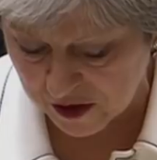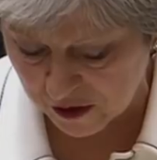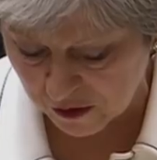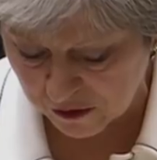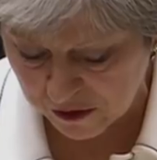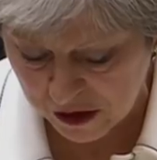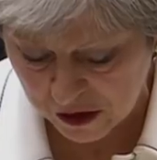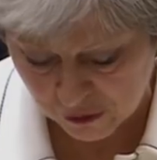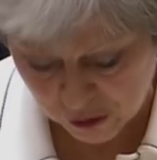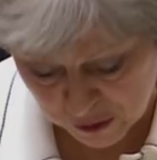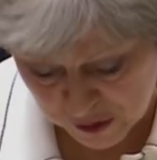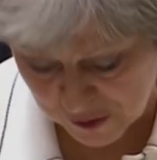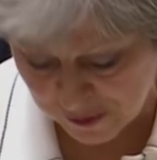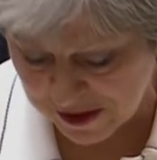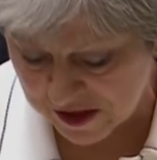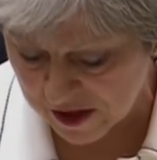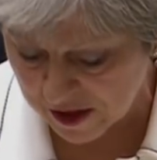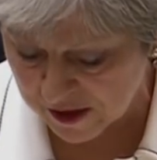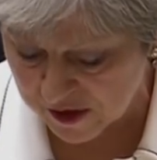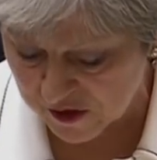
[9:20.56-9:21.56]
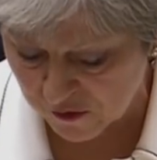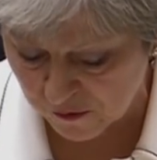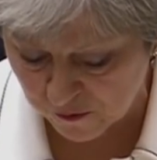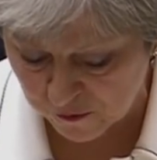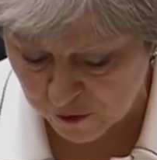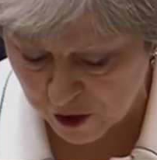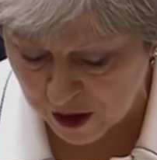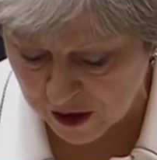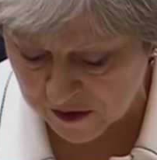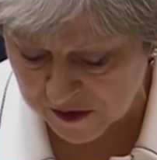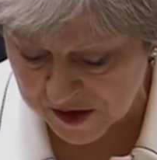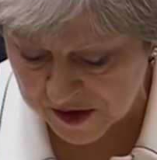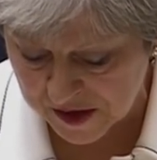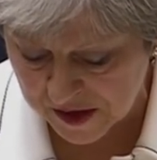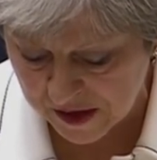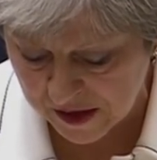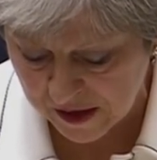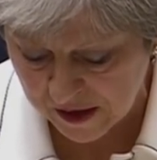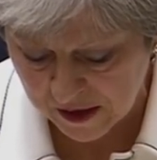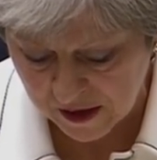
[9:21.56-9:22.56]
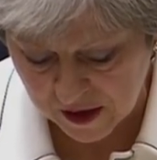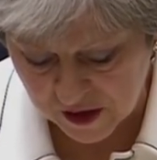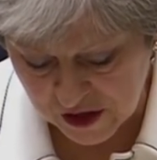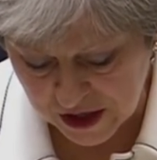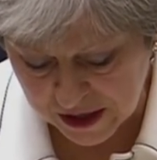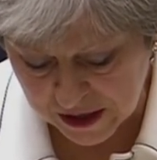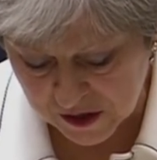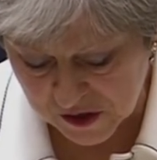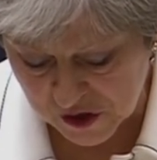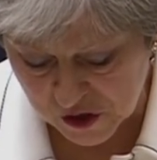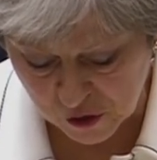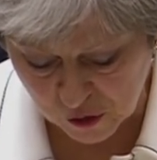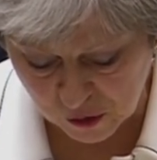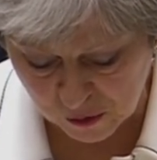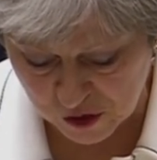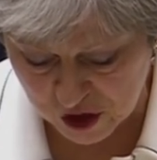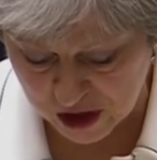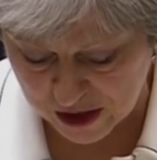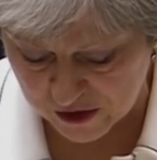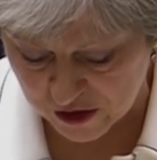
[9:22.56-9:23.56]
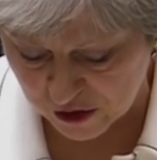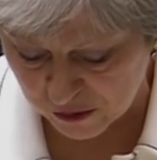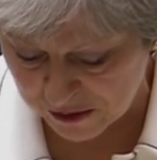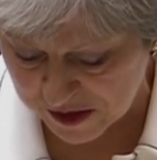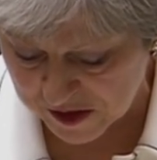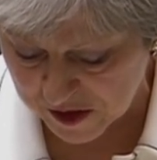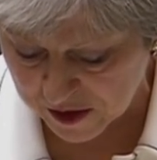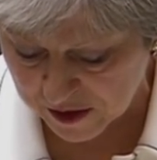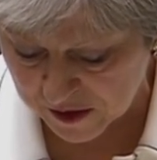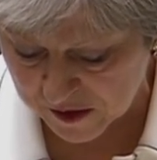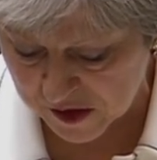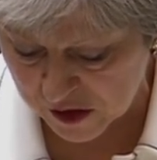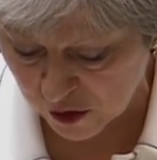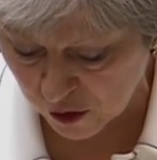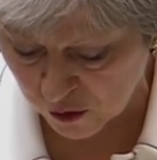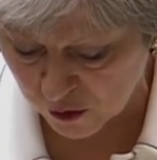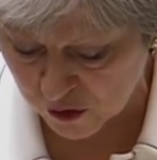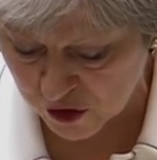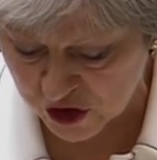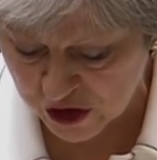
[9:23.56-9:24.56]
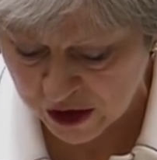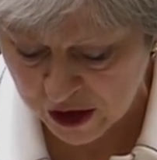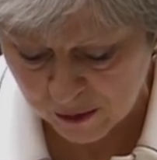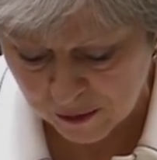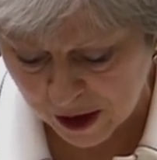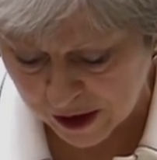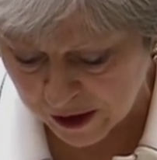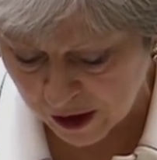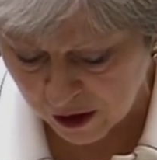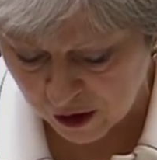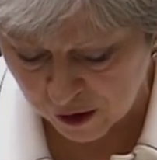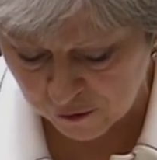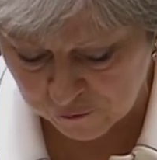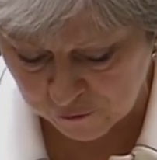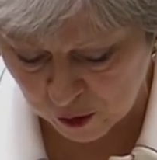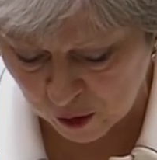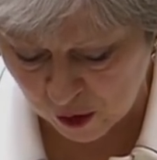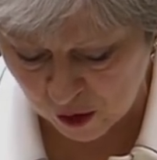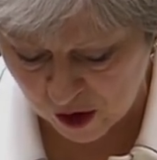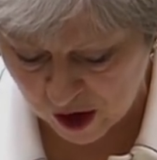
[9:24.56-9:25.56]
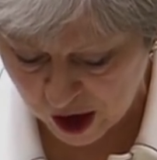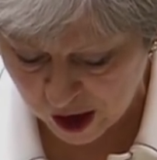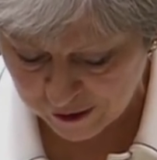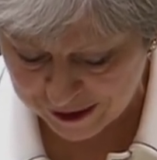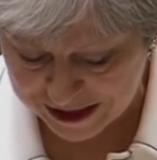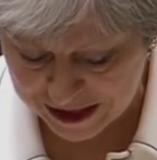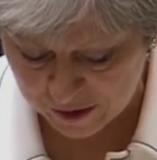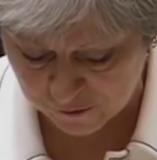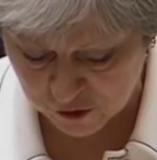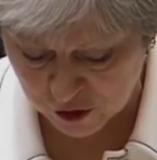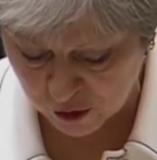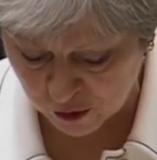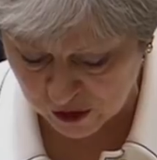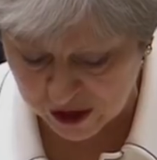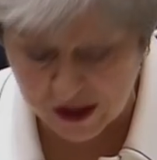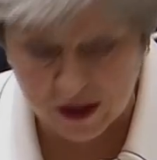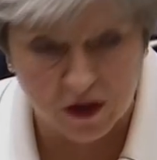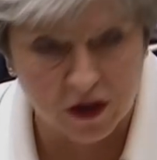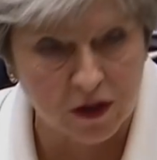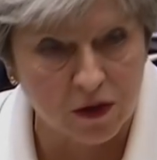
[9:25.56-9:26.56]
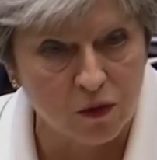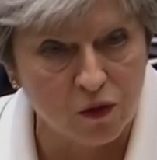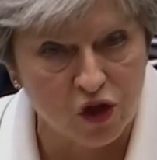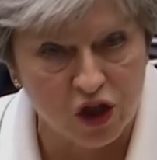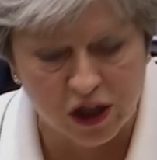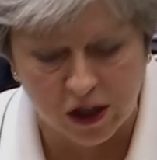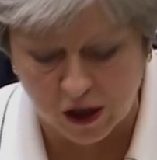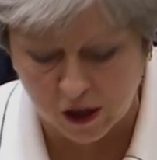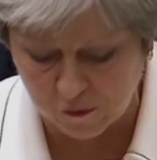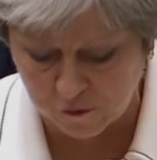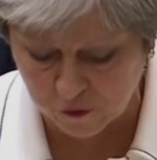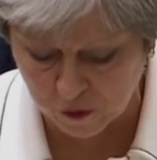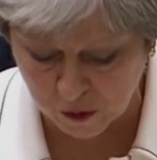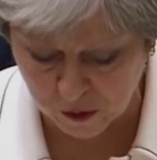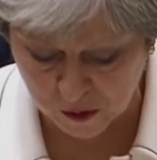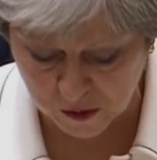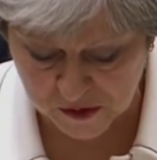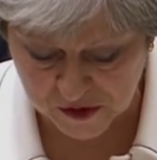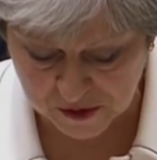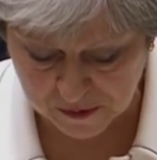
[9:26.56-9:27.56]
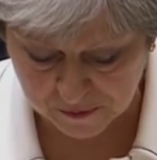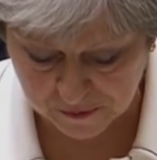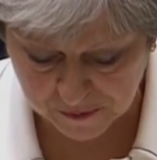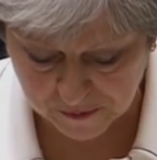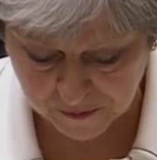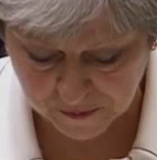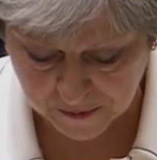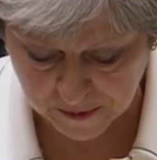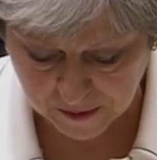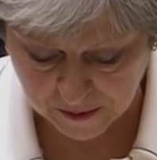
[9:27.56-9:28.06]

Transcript: missile, cruise missiles from France, and eight Storm Shadow missiles launched by R4 RAF Tornado GR4s.